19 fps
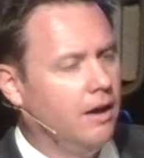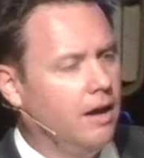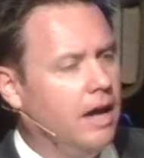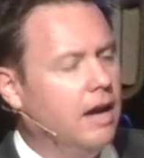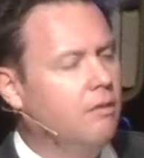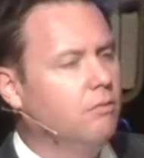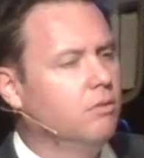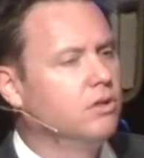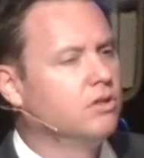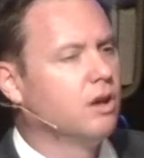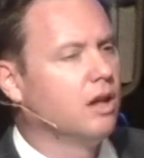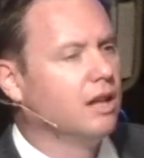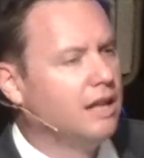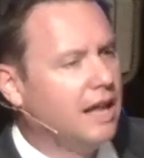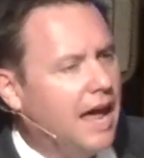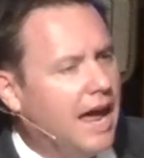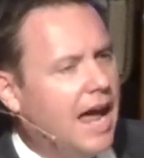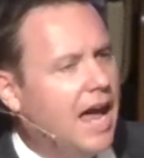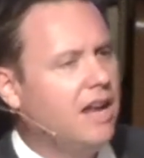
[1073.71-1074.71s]
It was a
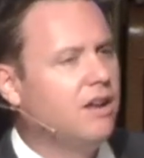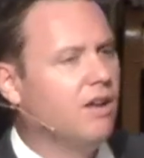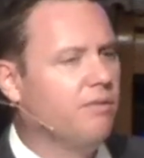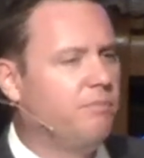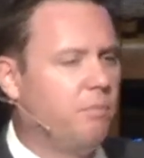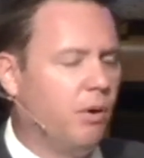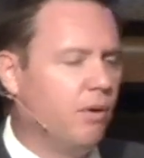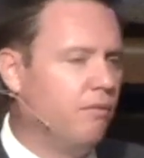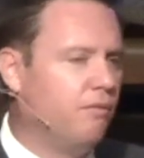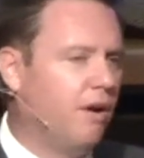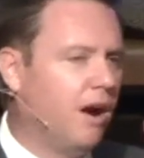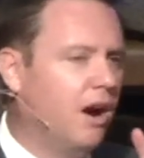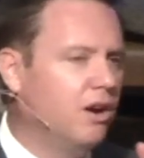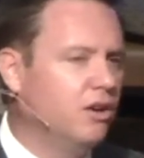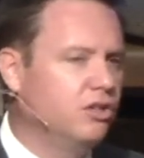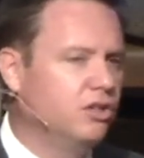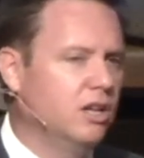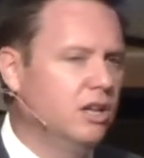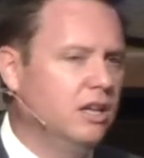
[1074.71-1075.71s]
land of
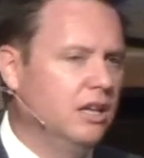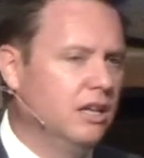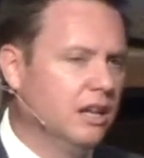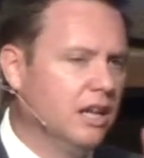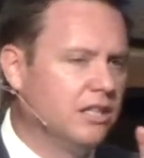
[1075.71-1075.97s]
perversion.